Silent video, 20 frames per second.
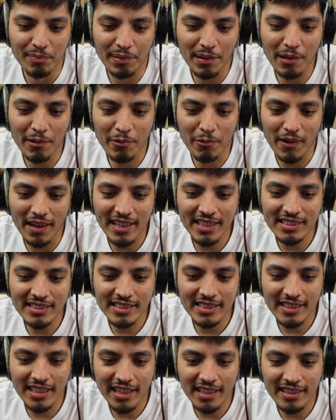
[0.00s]
Bro, why
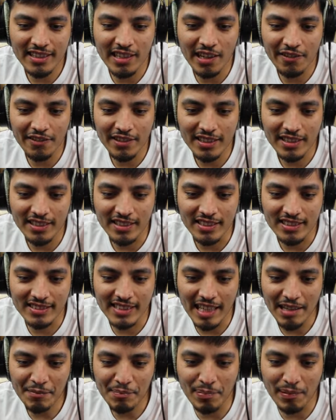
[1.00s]
is he all covered?
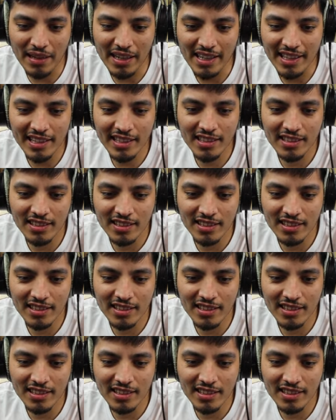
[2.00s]
is that blood?